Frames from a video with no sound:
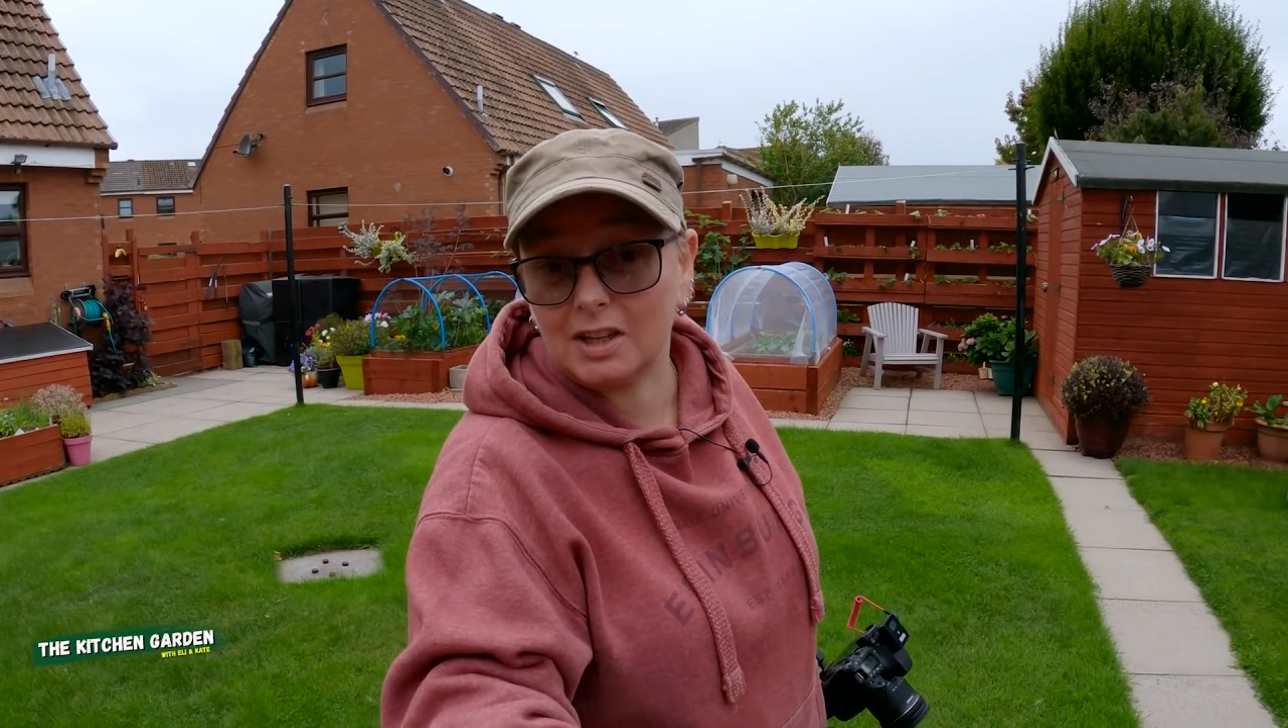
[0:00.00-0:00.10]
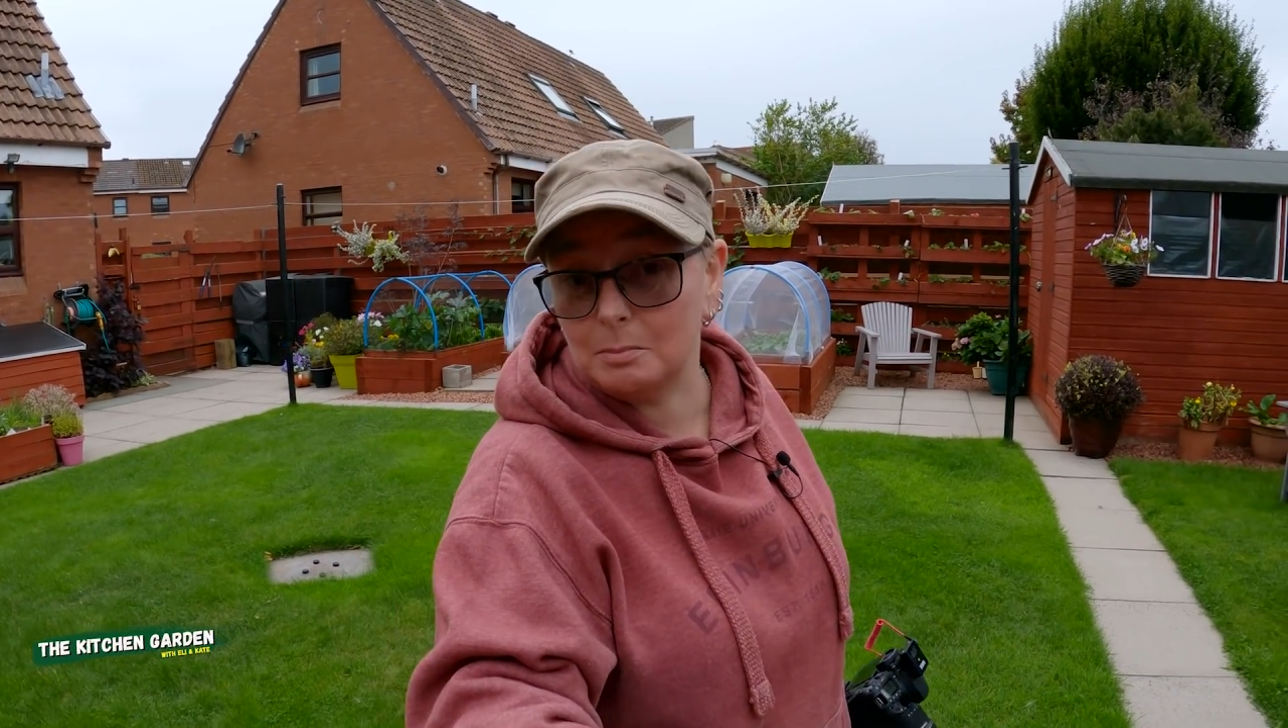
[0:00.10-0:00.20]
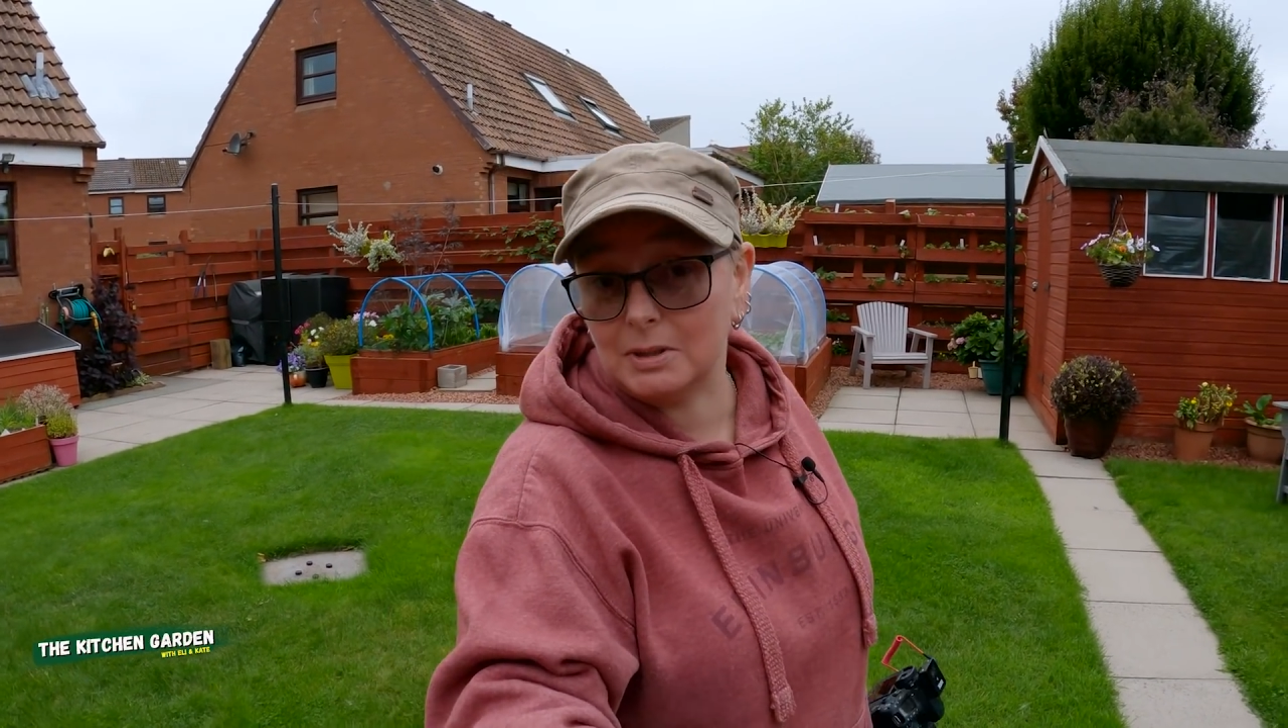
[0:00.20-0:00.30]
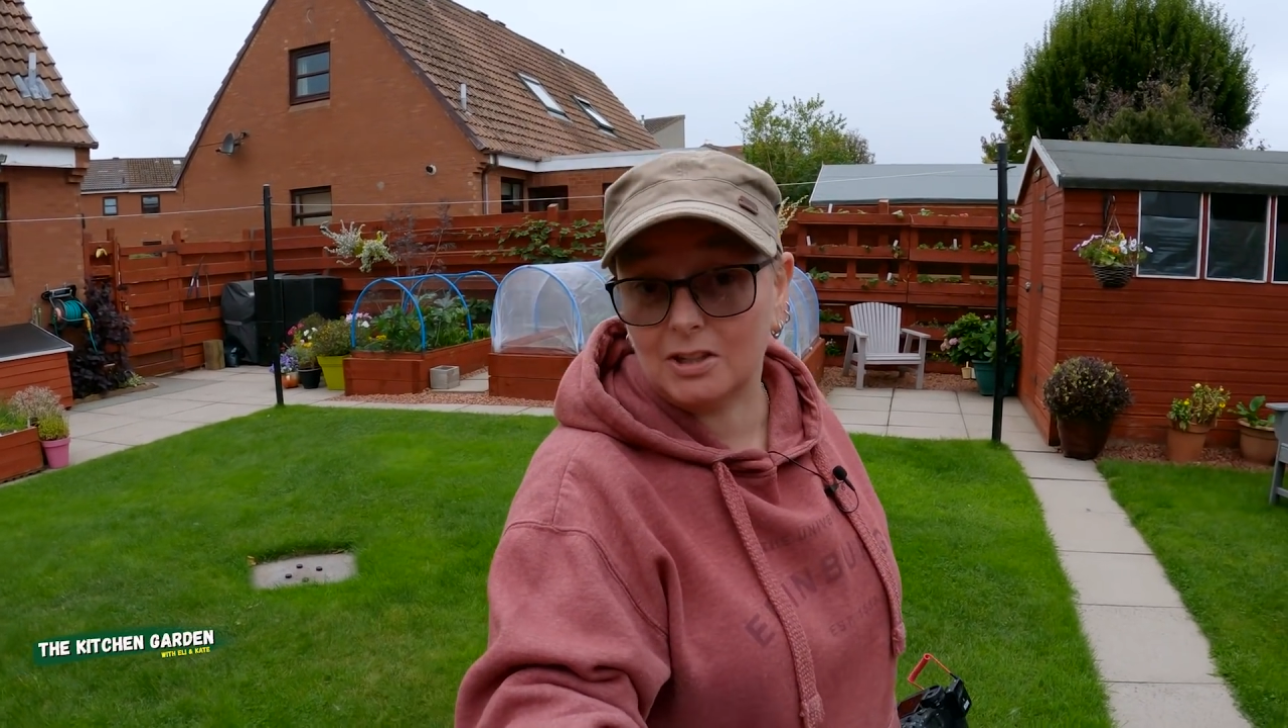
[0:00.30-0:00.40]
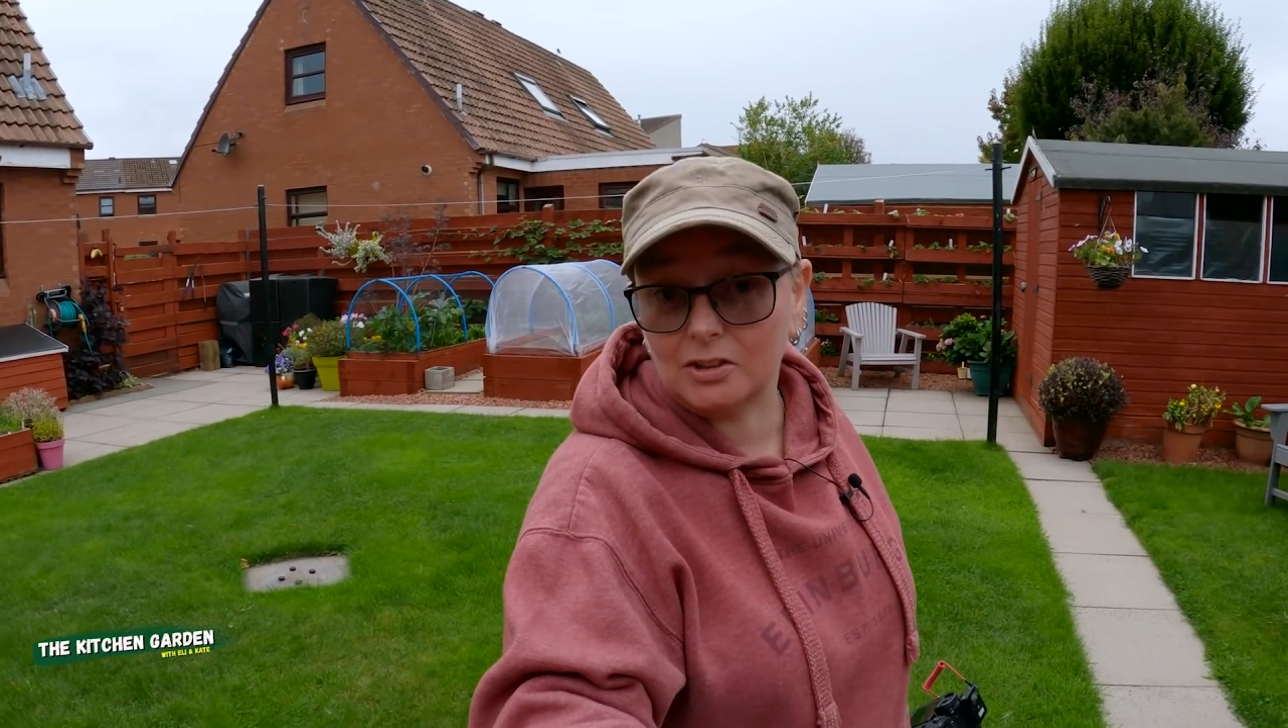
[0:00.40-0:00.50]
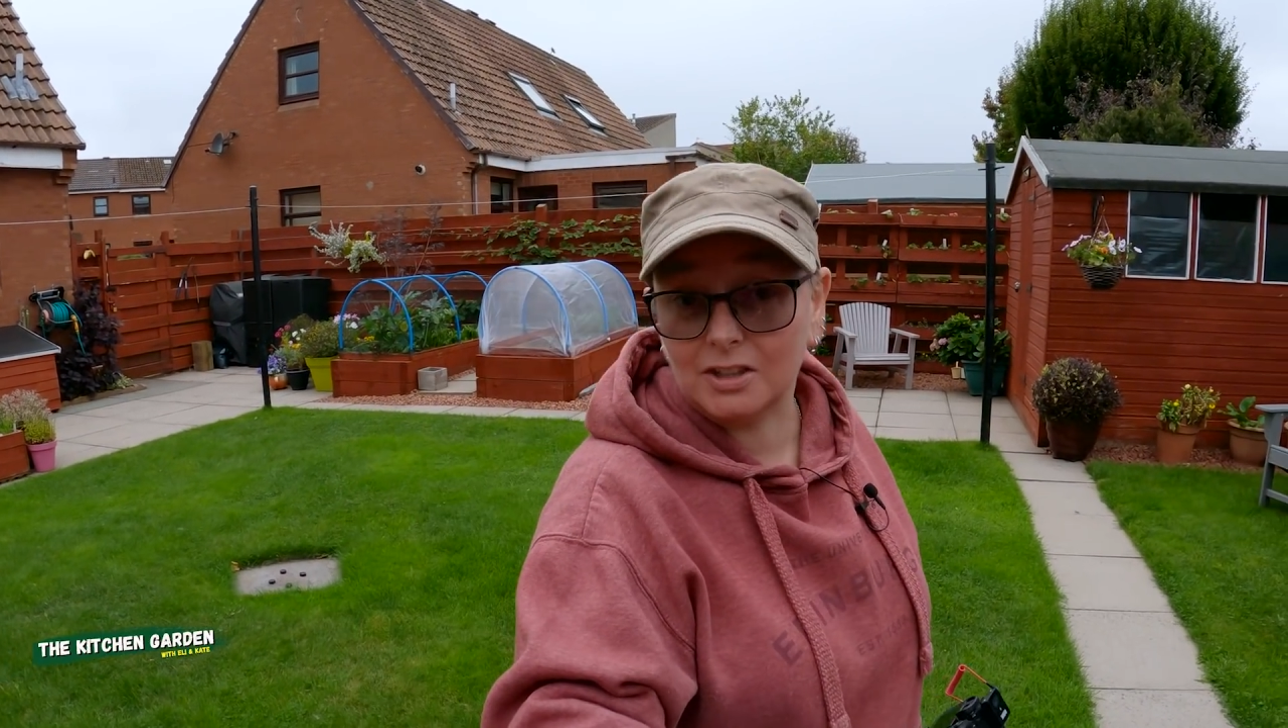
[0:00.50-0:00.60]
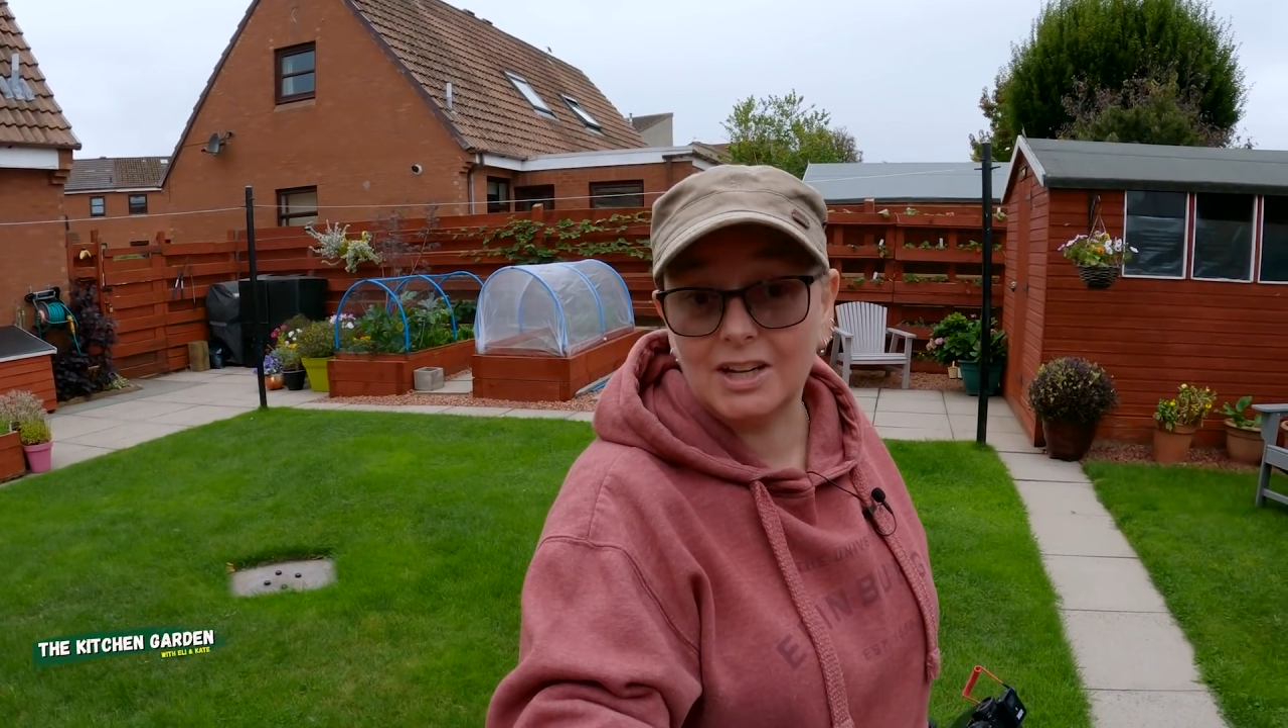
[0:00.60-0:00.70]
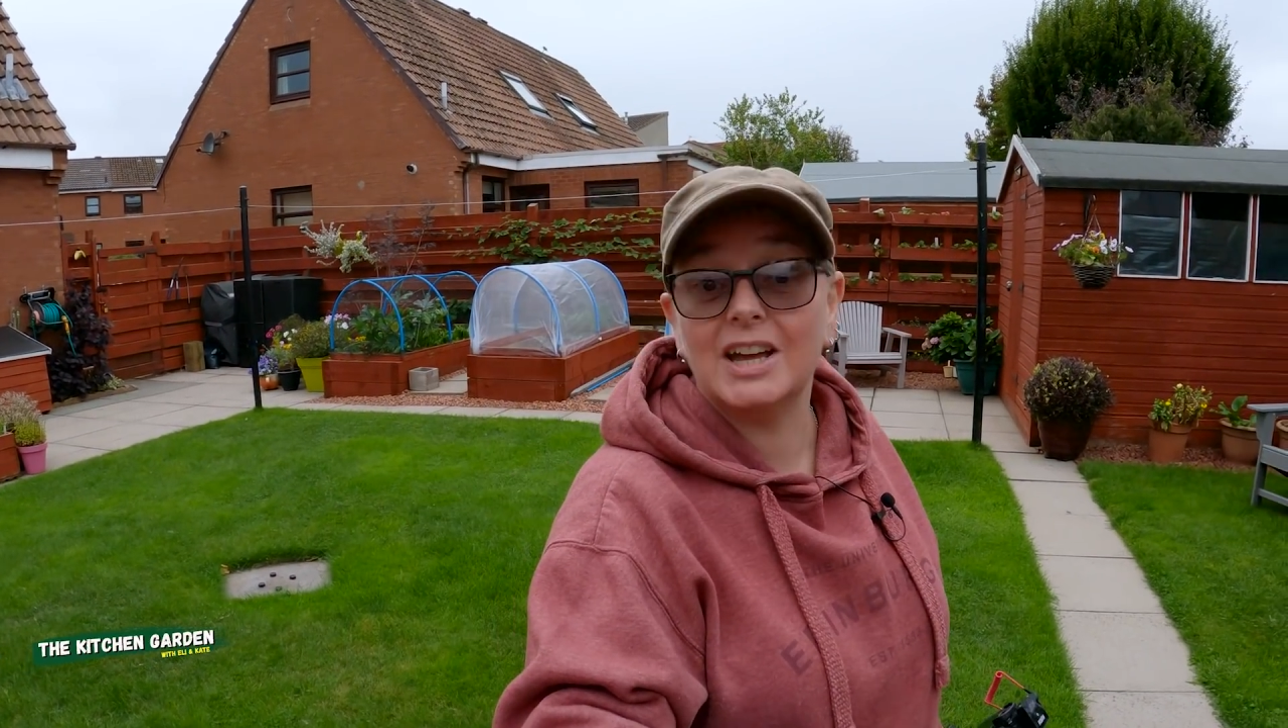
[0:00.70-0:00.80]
can be done,